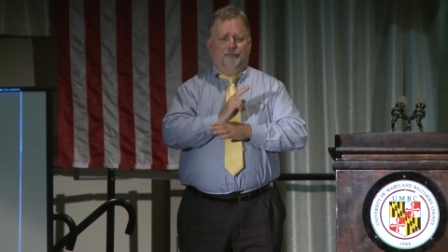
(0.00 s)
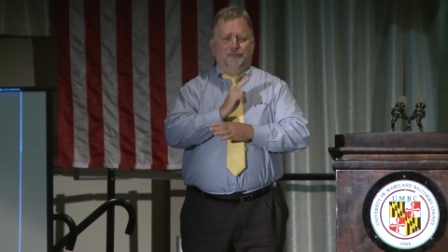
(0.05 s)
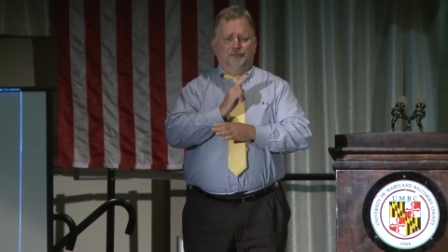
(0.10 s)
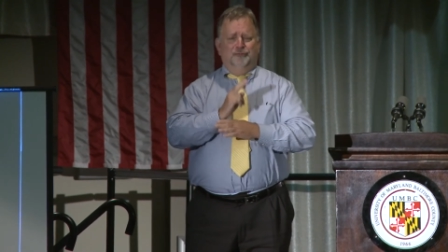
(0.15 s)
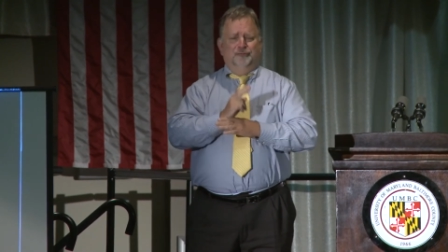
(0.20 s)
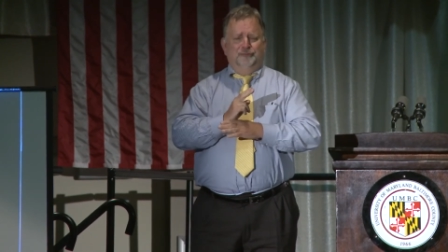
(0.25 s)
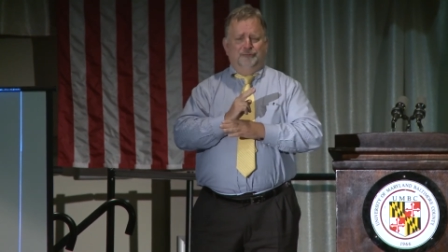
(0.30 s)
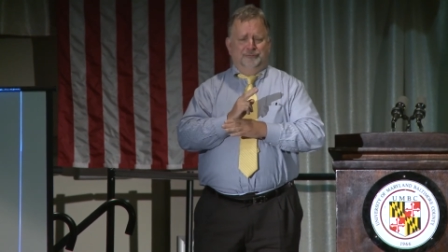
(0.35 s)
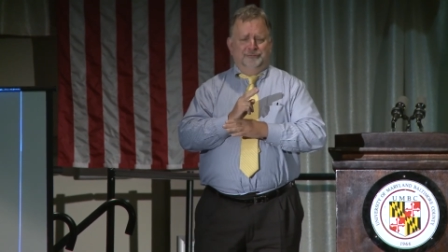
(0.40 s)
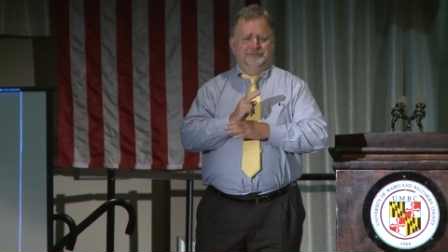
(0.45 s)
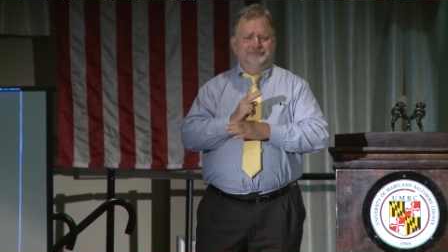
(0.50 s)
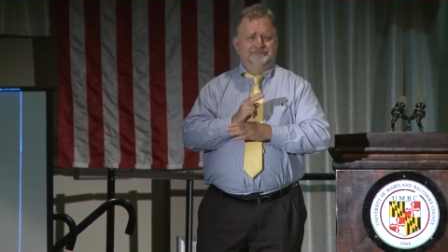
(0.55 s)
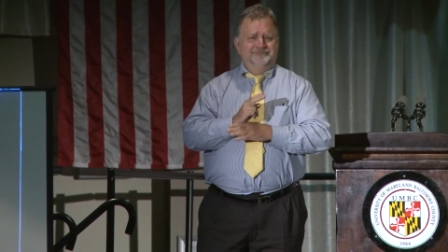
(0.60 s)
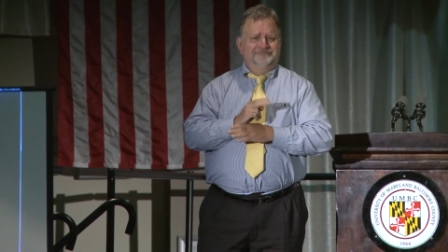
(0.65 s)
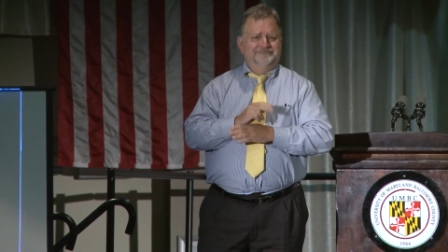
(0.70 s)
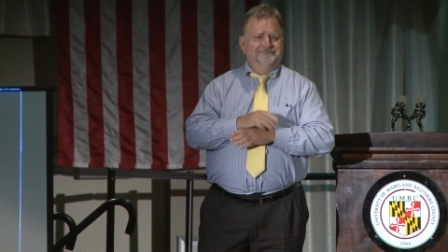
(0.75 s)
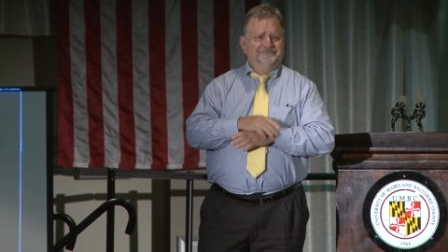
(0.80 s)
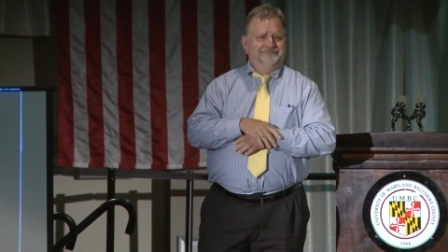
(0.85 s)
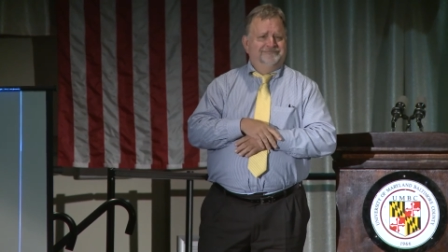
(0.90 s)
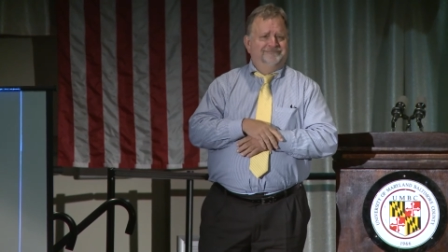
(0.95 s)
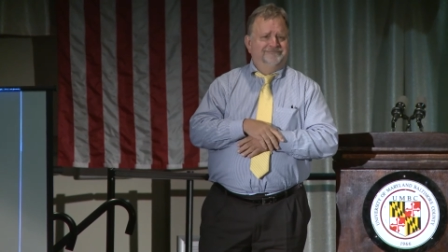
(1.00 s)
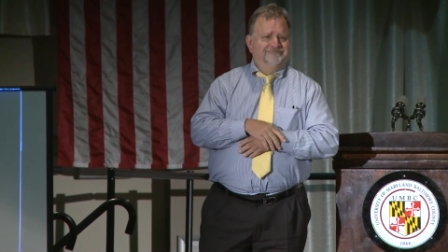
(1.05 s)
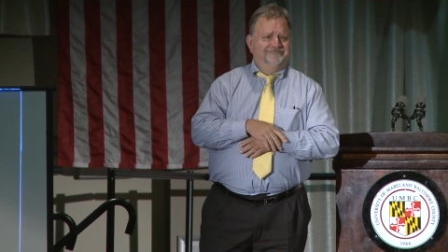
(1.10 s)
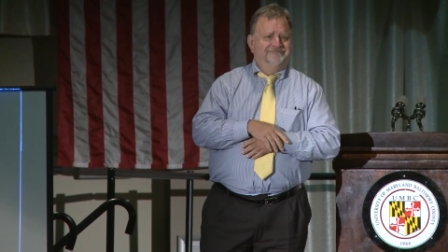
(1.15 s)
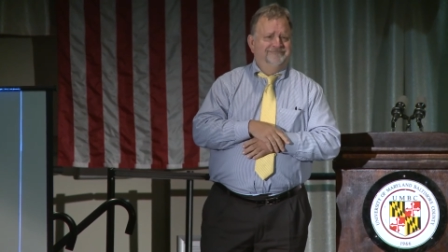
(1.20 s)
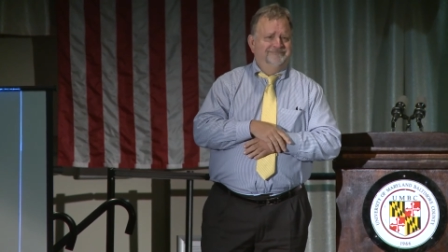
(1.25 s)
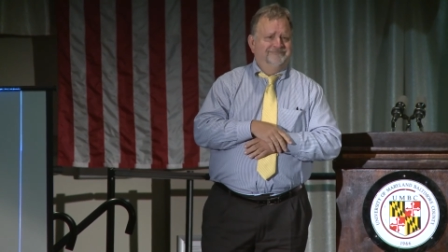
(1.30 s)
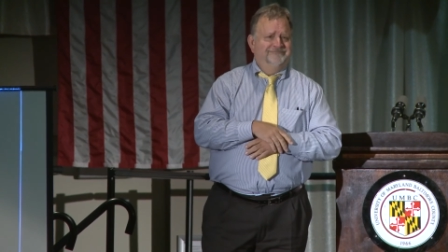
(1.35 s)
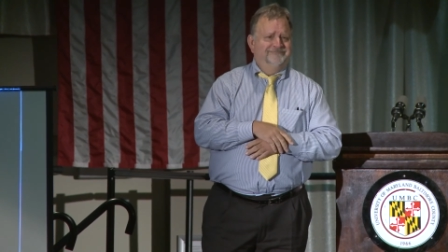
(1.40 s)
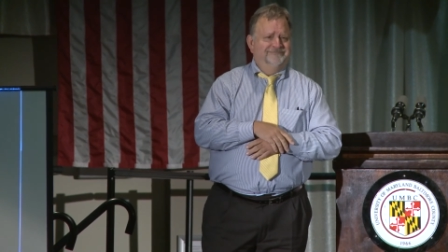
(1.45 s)
body that can
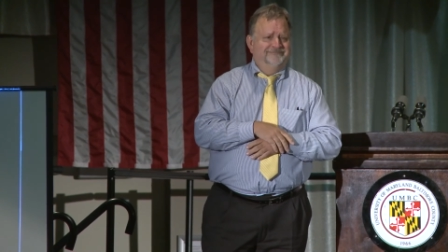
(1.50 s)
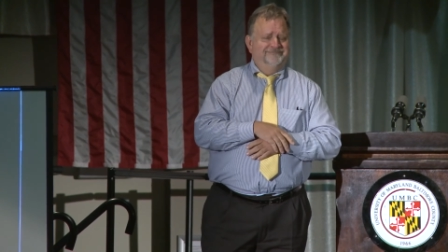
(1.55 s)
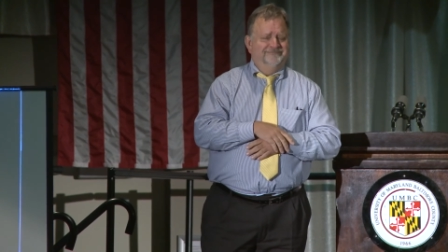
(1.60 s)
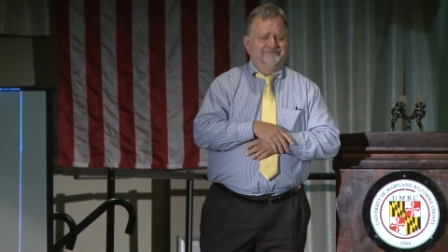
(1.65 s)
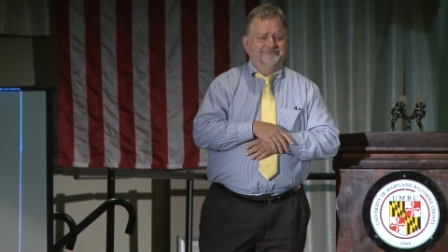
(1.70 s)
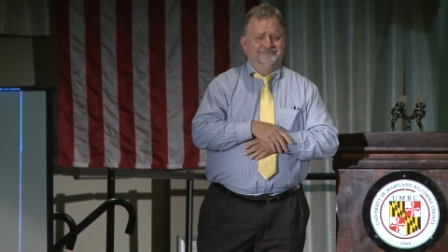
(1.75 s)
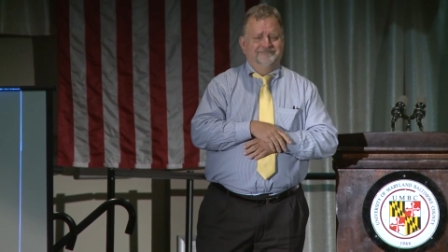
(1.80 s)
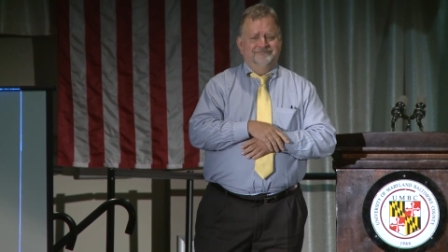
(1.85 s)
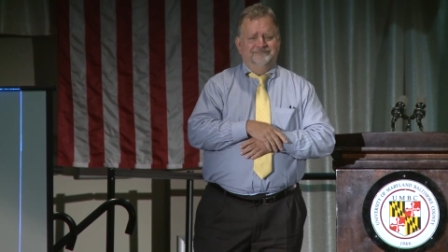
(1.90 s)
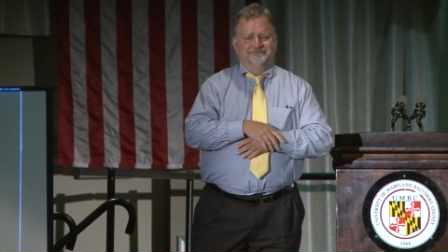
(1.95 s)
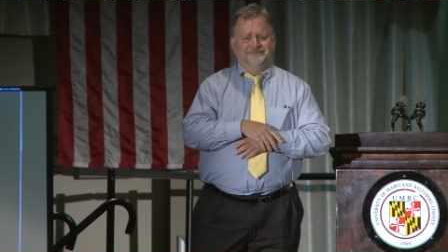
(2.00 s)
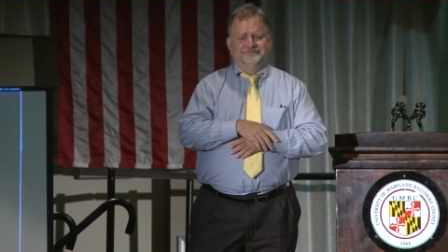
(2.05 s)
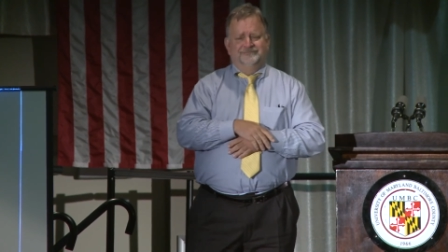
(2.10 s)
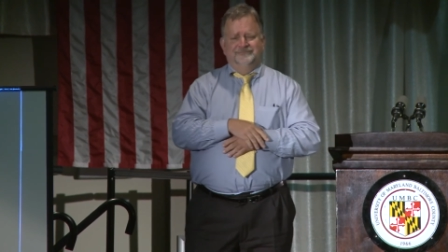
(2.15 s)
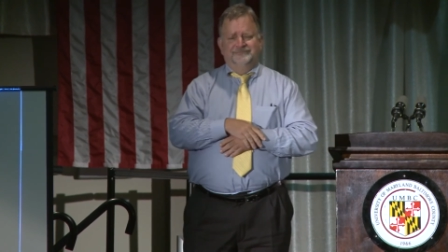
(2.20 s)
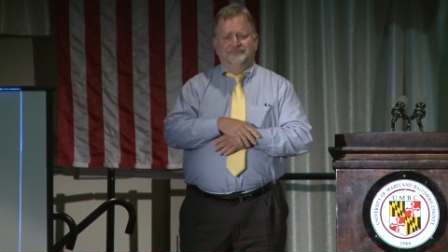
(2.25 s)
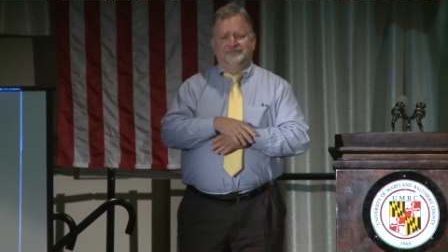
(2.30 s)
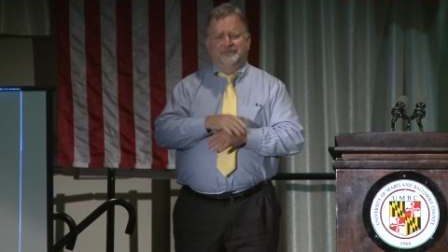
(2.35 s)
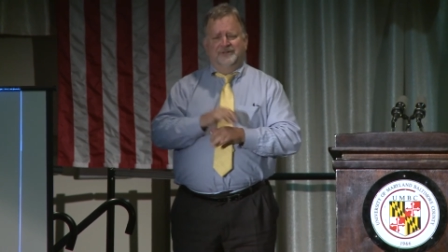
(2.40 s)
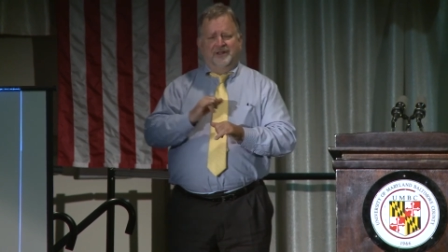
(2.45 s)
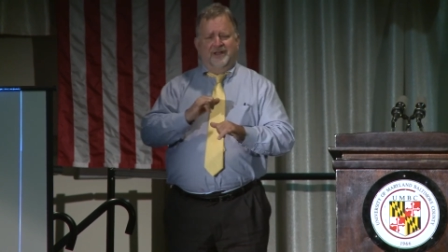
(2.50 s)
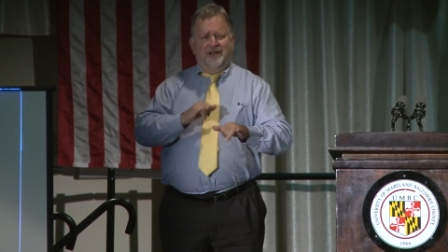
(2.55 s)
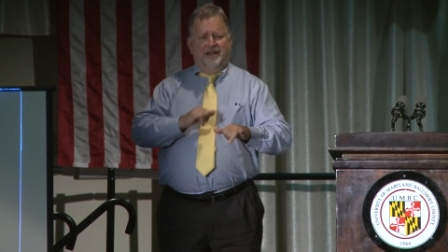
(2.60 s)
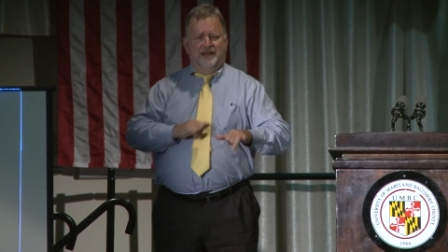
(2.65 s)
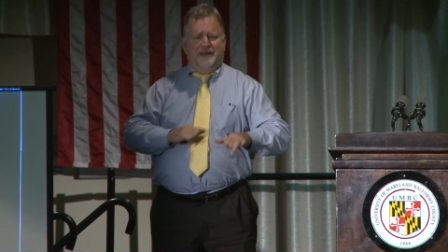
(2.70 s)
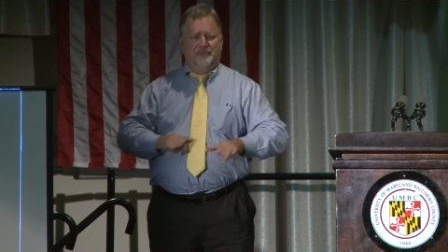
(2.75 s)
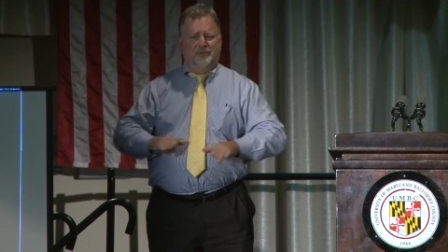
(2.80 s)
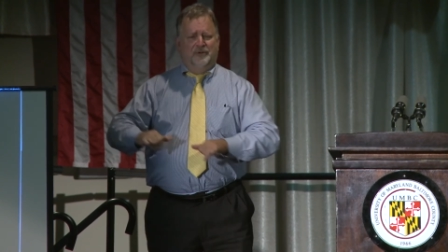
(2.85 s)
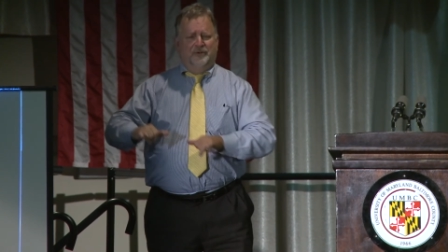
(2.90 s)
function just like everyone else's.